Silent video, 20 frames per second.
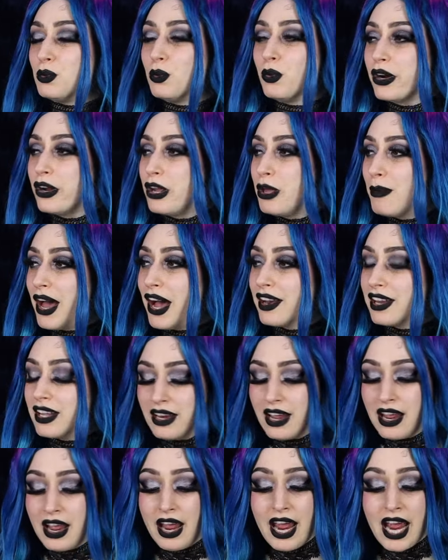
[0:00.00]
worry about
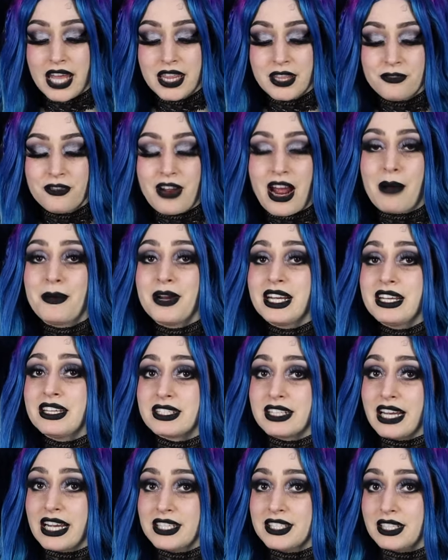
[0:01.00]
it. And the fabric
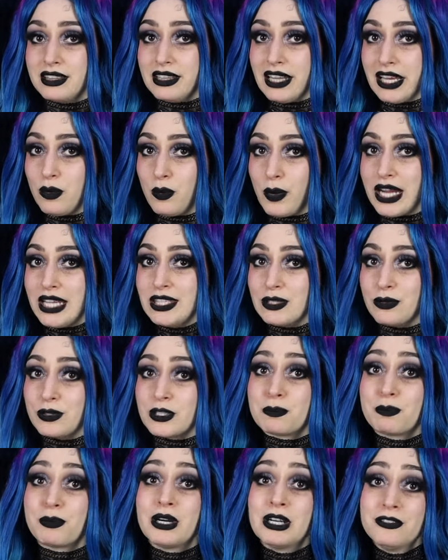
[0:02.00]
is nice and lightweight, so
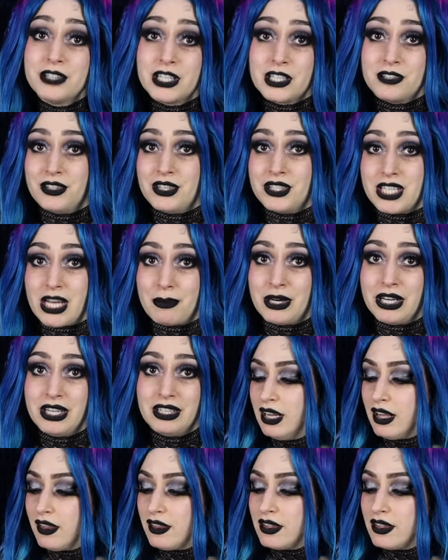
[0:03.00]
it's perfect for summer.